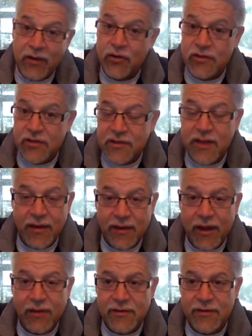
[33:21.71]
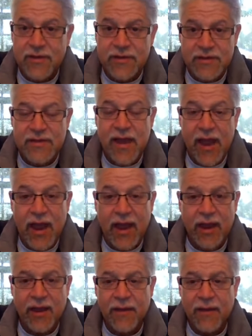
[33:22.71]
years is that now? To this
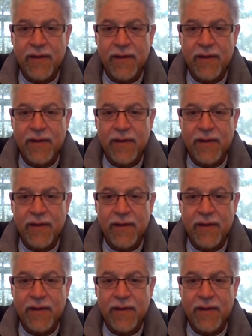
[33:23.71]
day,